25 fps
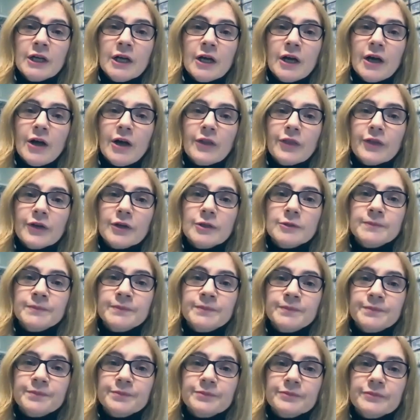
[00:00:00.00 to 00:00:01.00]

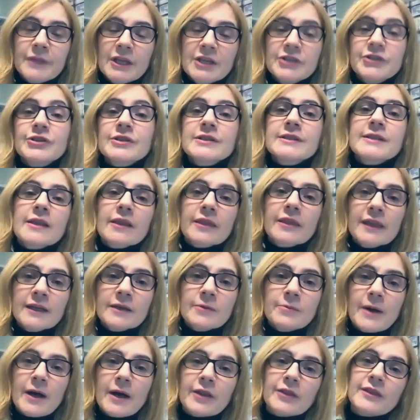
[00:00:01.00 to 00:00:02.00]
the interesting thing
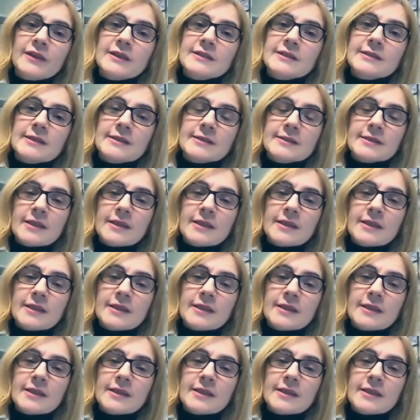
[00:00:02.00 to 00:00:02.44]
about this is